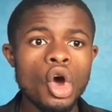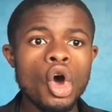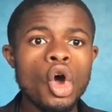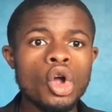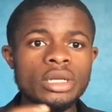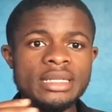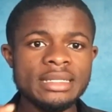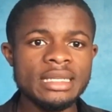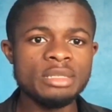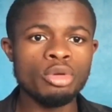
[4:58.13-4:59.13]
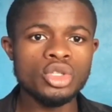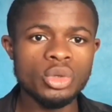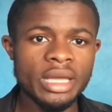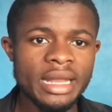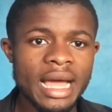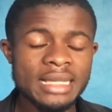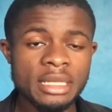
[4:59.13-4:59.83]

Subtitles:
All these things brought together as a